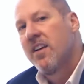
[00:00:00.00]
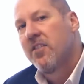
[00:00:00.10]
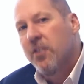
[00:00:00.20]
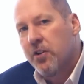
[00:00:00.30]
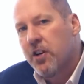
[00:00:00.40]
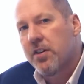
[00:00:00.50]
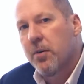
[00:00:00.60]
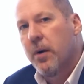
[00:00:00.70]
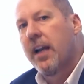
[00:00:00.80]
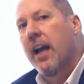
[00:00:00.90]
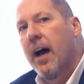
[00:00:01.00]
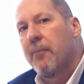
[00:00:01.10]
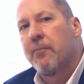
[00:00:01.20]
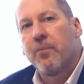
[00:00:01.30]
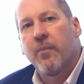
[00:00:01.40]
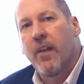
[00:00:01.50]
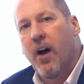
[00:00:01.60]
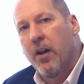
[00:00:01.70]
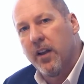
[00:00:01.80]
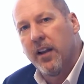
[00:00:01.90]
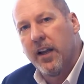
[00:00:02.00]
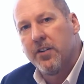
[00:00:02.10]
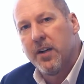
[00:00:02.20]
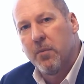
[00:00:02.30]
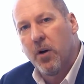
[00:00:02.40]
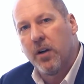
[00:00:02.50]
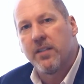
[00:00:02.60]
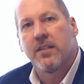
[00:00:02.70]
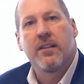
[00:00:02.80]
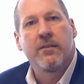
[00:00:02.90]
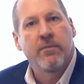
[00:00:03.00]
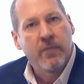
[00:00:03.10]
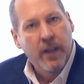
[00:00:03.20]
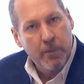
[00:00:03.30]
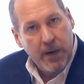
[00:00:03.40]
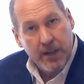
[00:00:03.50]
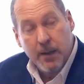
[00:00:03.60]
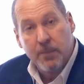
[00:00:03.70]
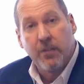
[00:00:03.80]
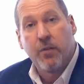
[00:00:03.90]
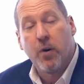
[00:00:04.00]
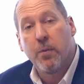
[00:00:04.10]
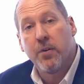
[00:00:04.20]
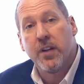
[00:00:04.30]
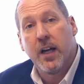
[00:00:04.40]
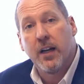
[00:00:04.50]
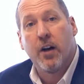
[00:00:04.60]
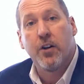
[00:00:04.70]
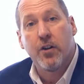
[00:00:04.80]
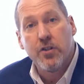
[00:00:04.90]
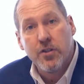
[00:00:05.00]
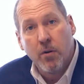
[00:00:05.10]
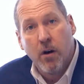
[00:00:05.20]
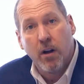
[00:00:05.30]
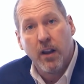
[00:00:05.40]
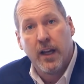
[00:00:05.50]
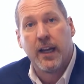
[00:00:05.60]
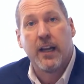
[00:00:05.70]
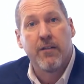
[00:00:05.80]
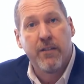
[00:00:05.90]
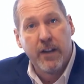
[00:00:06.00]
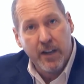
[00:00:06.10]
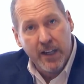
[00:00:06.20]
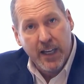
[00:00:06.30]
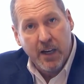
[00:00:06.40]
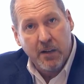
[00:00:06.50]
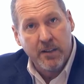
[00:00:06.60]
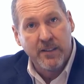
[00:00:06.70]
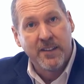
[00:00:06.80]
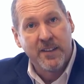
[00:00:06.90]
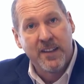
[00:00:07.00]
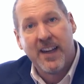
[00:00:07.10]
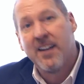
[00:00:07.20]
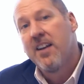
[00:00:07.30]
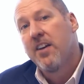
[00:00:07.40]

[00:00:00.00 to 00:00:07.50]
So just to recap on the leadership bonus, it pays up to 4% on your strong leg, infinity down, okay?